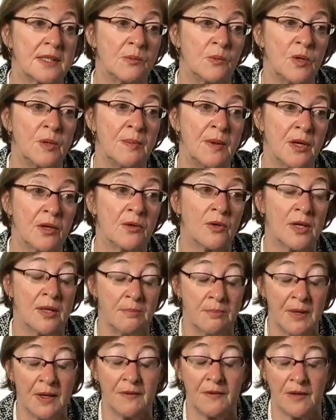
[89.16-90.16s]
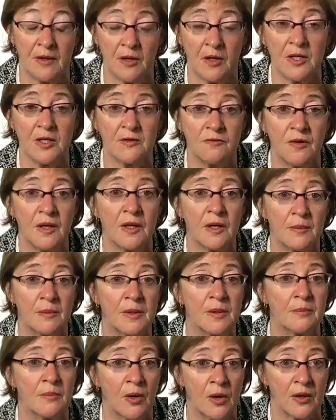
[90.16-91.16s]
we better admit that our
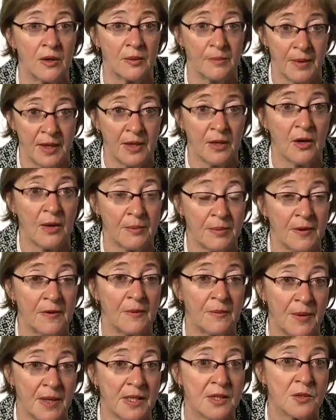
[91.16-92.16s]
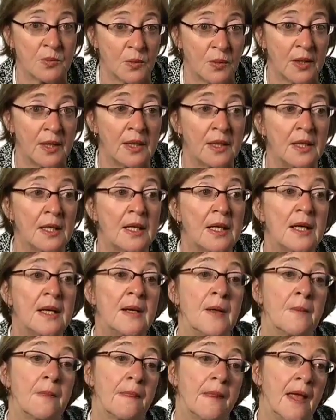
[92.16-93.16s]
development model may not be the best one.
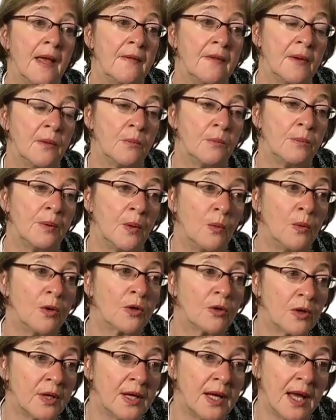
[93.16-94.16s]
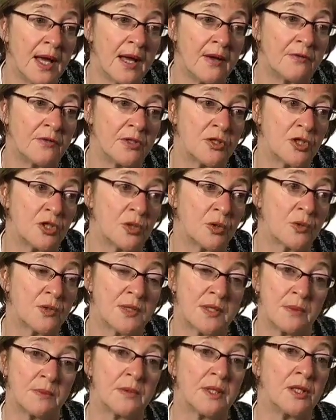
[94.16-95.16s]
And that, but we're going to have to show
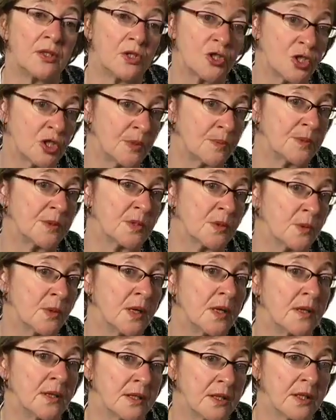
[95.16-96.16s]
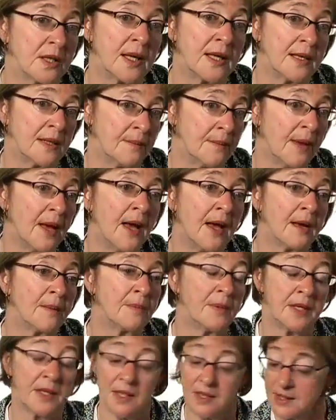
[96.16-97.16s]
some leadership as well in cutting back
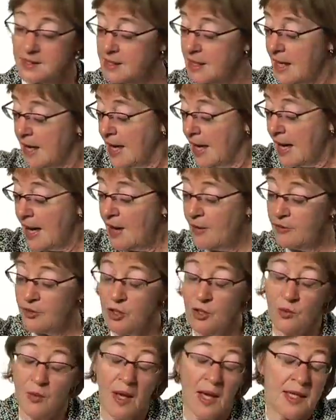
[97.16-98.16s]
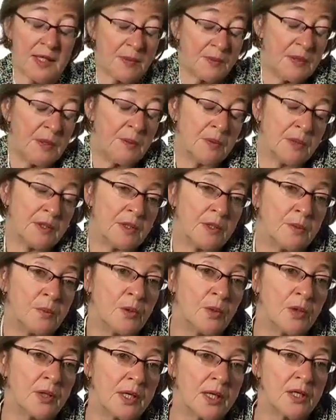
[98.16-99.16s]
because how do you ask people in a
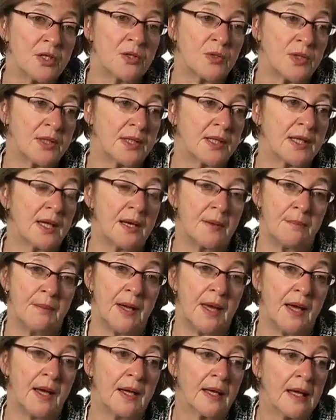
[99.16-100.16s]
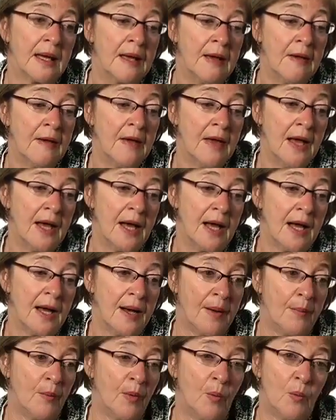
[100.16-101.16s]
poor country to cut back
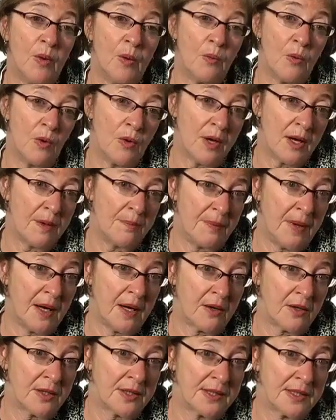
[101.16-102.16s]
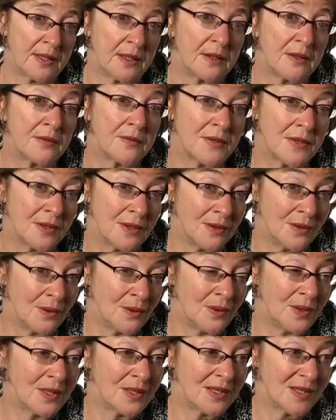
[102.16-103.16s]
um, when we won't cut back ourselves? You
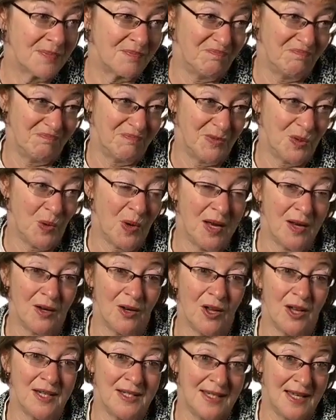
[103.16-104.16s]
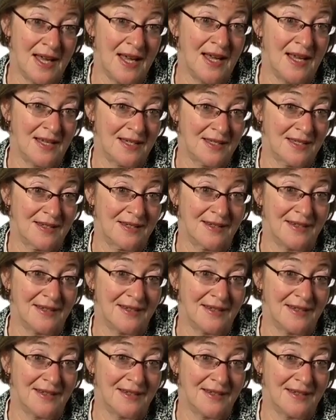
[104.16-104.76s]
know, it's quite a lot to ask,